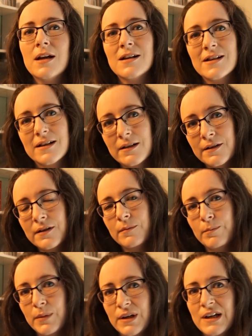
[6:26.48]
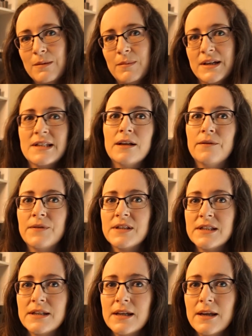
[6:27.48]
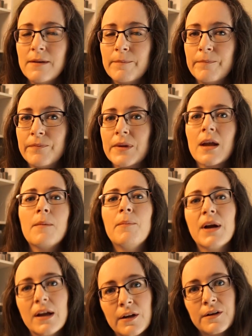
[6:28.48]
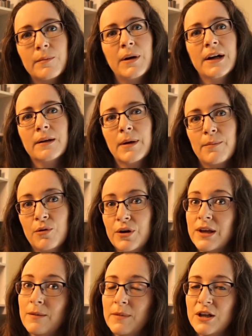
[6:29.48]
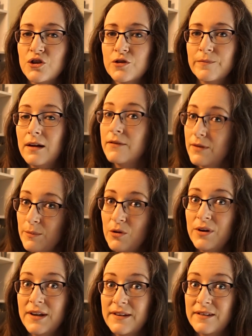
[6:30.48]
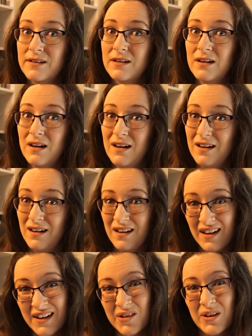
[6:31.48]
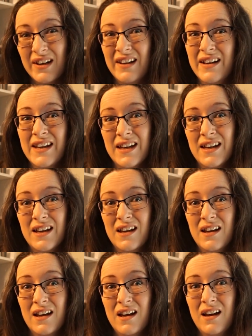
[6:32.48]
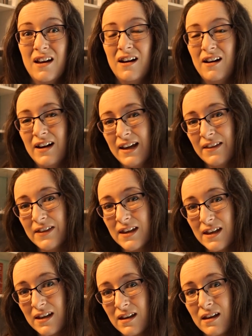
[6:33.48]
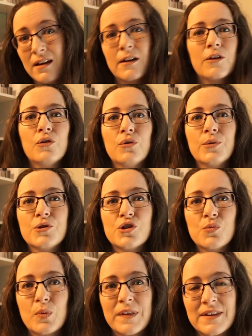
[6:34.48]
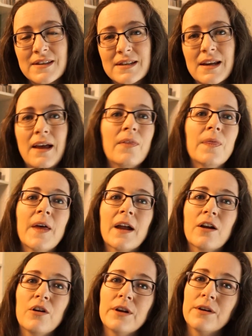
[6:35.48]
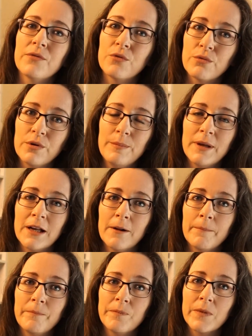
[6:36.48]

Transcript: to undermine my self-esteem by undermining my body image. And if I'm honest, I got lucky. I had the ego to withstand that kind of grooming,